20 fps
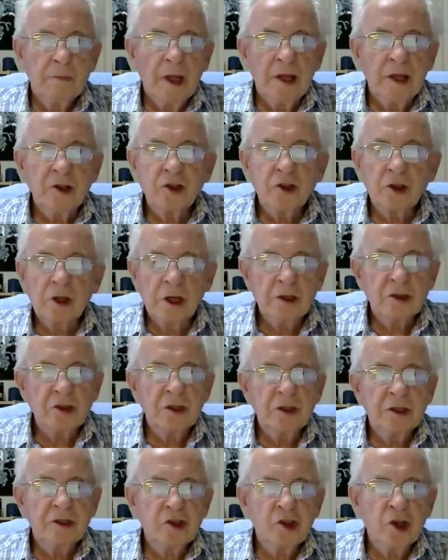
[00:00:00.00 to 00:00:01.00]

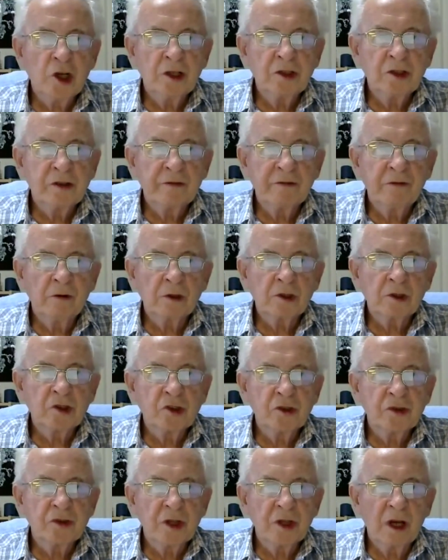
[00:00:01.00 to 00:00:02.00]
Education has changed the
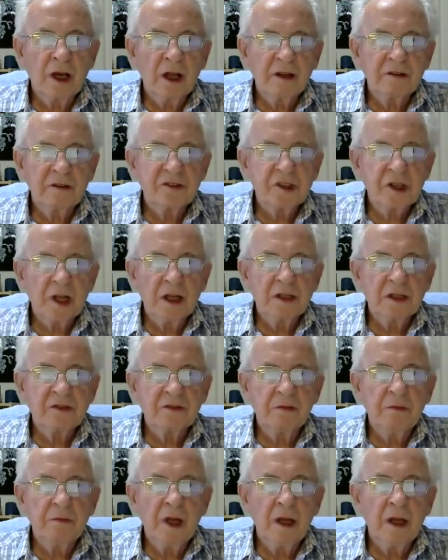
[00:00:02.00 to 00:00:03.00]
fortunes and lifestyles
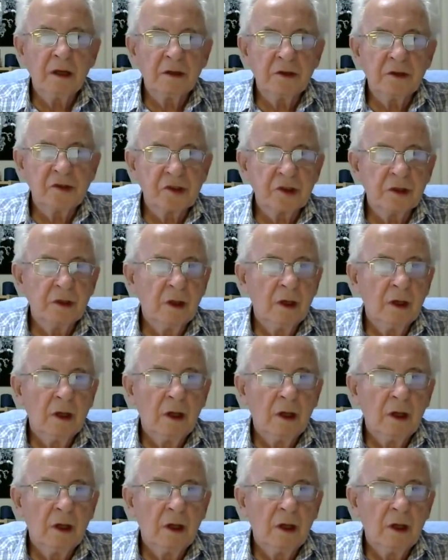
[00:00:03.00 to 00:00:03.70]
of millions,